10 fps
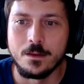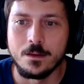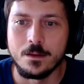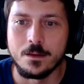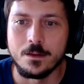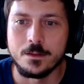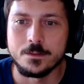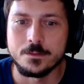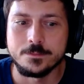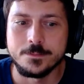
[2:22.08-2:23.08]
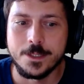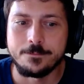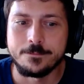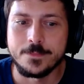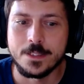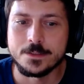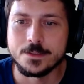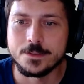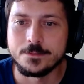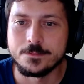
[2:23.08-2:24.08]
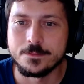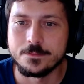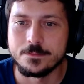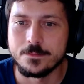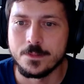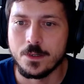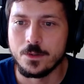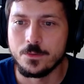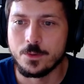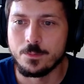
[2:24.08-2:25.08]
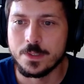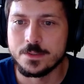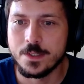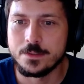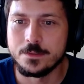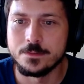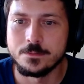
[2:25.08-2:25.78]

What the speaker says: And yeah, that's all from my side.